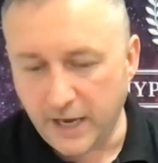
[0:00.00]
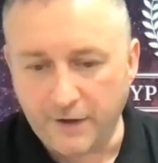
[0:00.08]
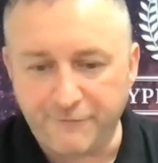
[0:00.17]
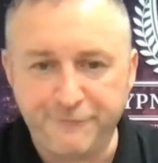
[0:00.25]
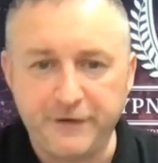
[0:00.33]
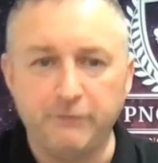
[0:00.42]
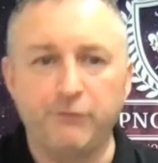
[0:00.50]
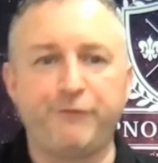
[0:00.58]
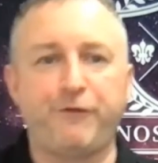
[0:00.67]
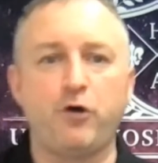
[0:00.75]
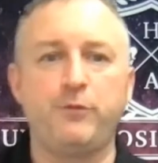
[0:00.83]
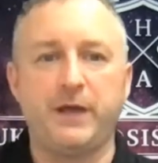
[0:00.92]
A fear and
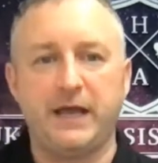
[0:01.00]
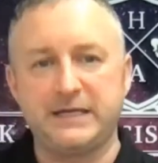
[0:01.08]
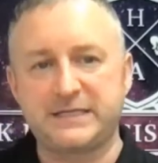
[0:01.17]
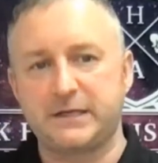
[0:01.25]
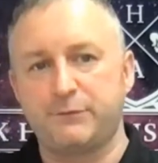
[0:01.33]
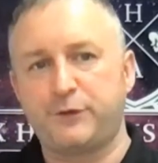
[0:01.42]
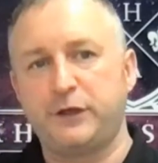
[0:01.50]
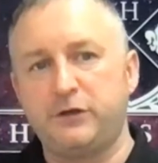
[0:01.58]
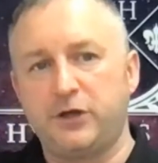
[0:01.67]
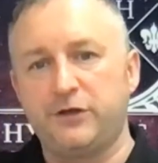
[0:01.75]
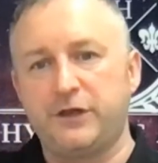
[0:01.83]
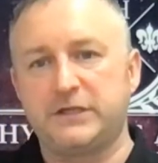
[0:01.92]
phobia is something
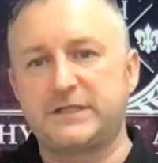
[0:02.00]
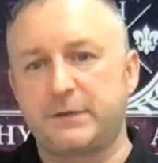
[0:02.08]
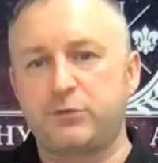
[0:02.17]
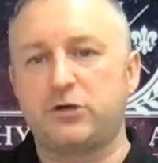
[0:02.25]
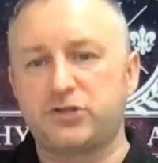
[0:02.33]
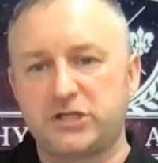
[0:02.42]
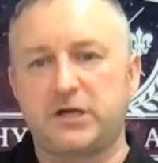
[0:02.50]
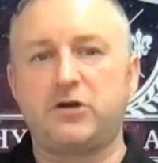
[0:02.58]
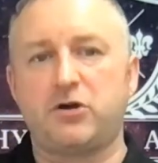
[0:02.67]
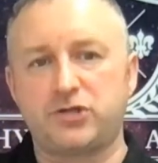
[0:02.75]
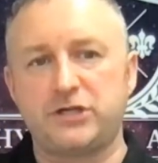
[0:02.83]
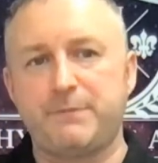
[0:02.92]
that the subconscious,
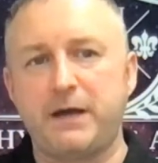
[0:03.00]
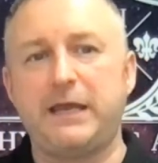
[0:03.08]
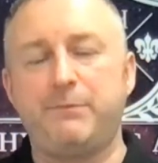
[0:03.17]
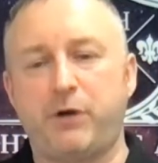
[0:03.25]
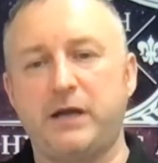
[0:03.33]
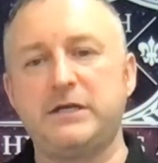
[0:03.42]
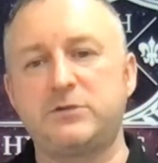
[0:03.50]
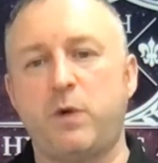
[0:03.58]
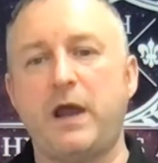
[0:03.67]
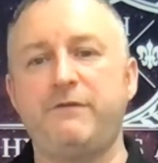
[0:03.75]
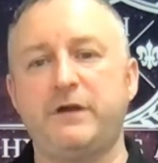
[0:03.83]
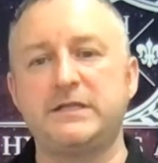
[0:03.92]
unconscious monkey brain is
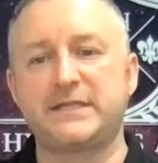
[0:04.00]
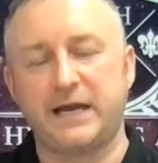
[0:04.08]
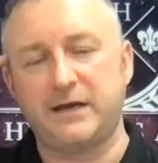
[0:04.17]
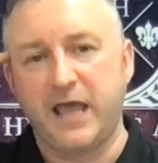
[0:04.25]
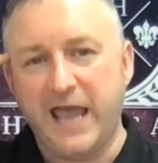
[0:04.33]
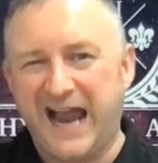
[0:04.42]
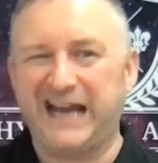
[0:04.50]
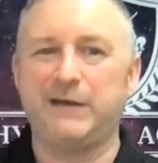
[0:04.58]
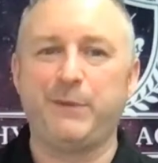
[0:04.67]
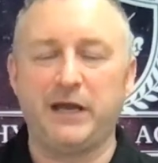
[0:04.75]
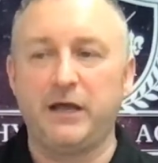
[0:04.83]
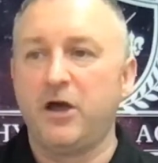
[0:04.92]
waving and saying, hang on a
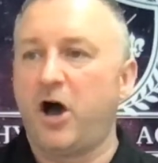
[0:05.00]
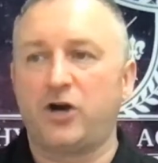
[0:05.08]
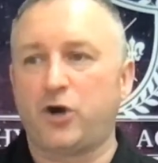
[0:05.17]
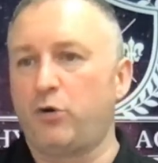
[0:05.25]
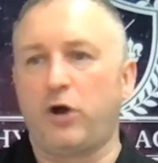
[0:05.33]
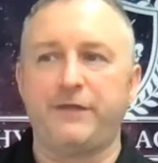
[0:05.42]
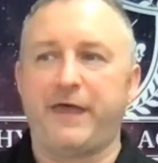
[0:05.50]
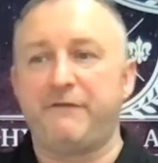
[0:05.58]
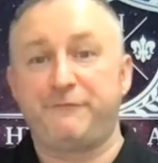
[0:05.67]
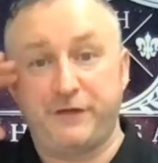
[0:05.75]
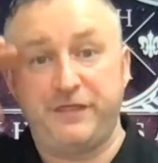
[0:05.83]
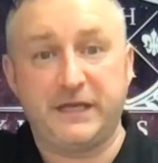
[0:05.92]
minute, I don't like
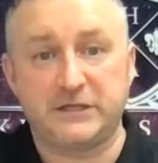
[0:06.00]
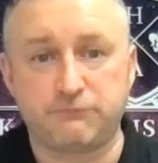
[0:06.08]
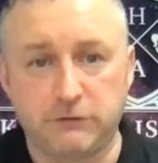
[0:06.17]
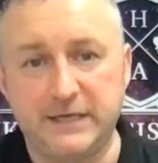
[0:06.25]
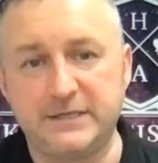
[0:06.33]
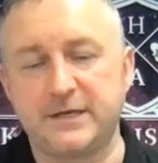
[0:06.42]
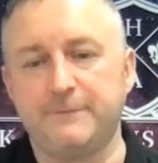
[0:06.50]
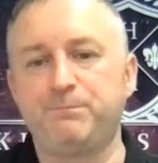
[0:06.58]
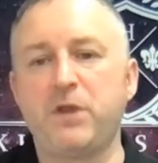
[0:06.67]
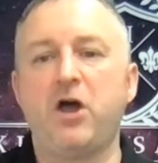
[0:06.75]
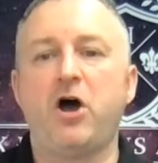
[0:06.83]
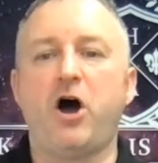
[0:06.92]
that for this reason.
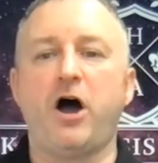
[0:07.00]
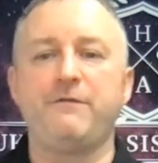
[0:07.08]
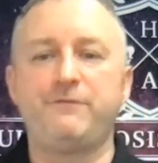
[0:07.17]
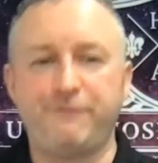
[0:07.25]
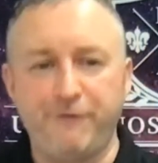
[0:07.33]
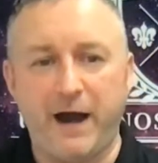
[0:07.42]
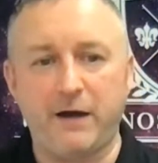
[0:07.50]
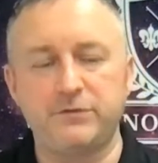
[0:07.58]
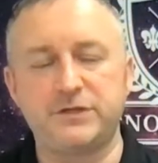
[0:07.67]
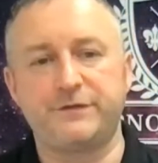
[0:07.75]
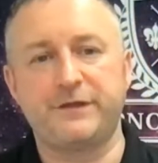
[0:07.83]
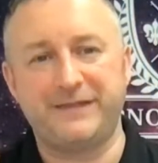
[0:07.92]
I've
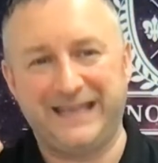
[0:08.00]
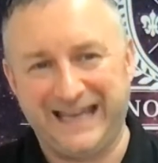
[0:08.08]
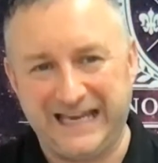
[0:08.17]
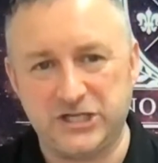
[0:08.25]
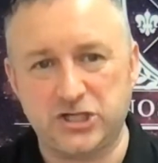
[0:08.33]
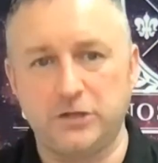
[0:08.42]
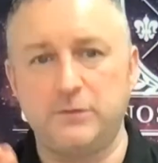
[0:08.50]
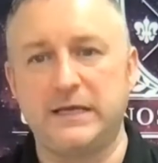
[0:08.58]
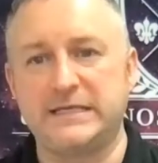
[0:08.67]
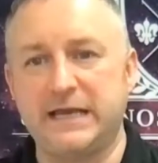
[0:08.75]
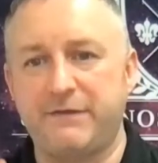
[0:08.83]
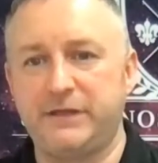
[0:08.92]
found that the issue
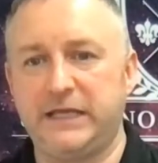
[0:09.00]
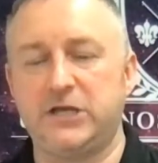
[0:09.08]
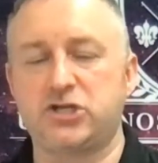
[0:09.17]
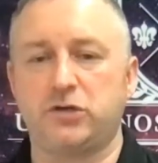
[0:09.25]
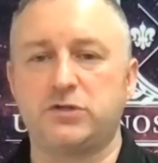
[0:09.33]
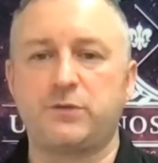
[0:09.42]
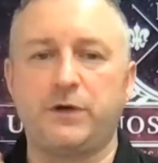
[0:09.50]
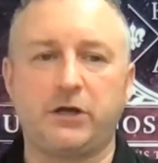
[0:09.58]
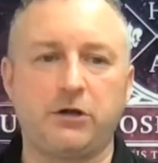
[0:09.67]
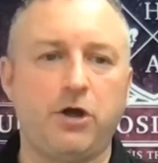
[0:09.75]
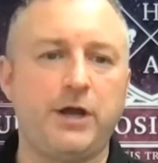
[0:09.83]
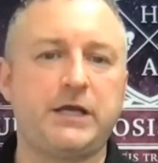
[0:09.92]
is never the issue. So when a
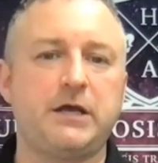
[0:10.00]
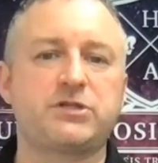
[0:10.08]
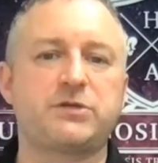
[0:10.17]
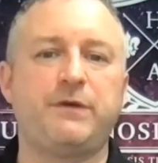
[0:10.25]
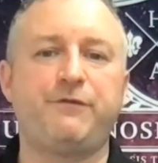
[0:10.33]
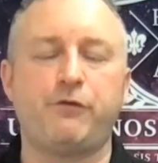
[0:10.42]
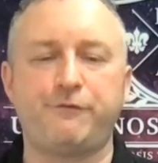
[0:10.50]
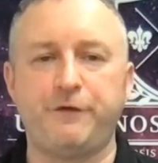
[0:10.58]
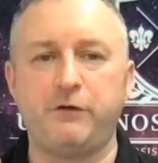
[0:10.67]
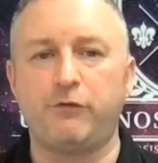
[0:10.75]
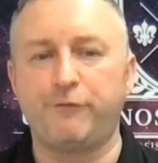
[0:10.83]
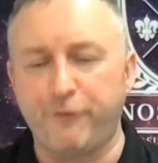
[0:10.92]
client comes to me for a
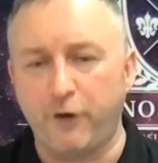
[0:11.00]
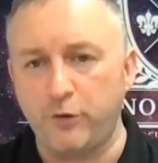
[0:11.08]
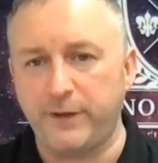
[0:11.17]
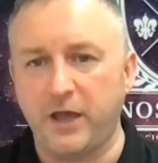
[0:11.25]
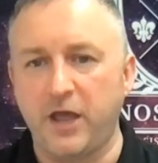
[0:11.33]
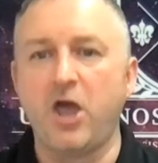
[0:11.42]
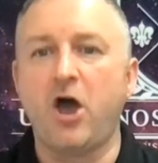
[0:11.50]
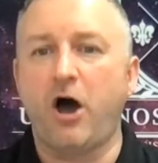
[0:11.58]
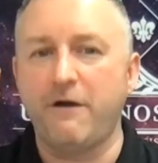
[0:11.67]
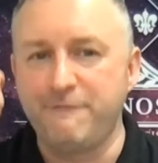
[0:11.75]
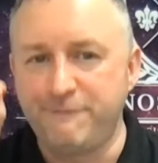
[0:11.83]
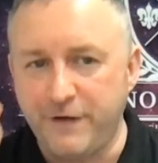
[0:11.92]
fear or phobia,
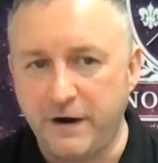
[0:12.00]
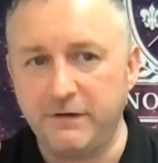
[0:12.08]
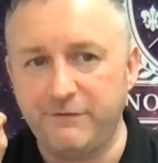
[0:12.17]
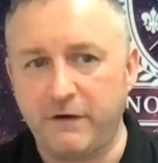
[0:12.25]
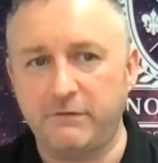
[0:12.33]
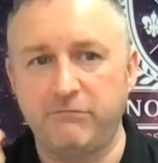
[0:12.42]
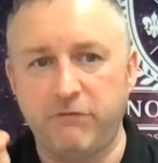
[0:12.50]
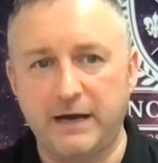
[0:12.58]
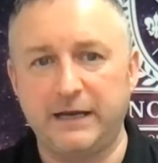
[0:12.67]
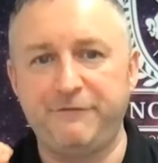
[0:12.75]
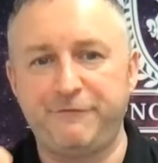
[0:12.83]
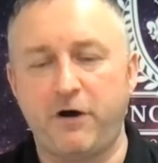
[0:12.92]
I very, very
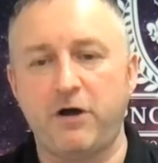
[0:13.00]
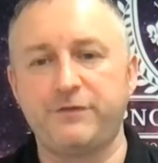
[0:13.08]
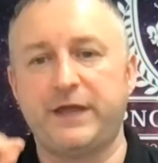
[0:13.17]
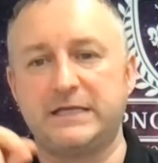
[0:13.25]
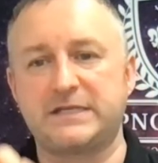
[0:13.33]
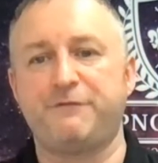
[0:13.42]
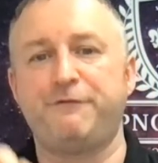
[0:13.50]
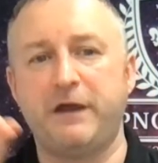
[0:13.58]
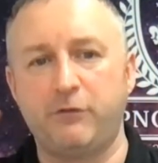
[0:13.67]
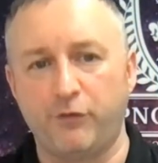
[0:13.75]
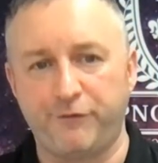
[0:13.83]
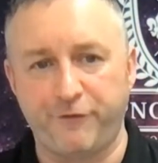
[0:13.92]
rarely find that it's the
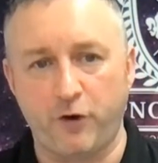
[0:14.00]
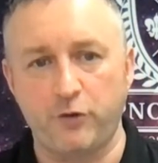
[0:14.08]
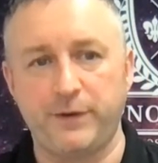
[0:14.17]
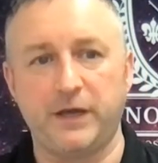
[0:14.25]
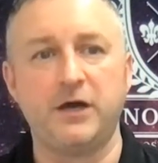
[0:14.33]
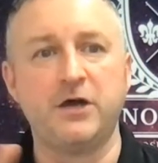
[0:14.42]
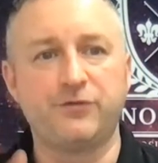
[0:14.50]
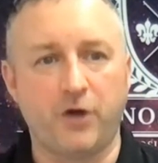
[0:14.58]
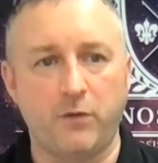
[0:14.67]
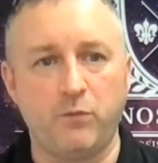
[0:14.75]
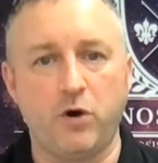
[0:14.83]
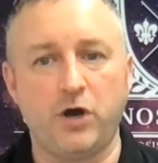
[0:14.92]
fear or phobia that
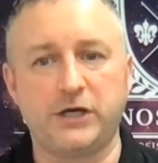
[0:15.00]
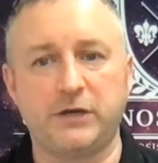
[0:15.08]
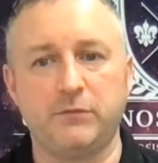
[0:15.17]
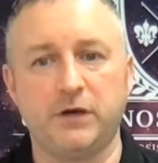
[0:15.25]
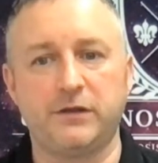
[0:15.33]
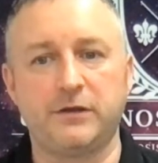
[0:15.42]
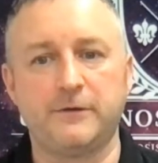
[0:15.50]
I'm working with.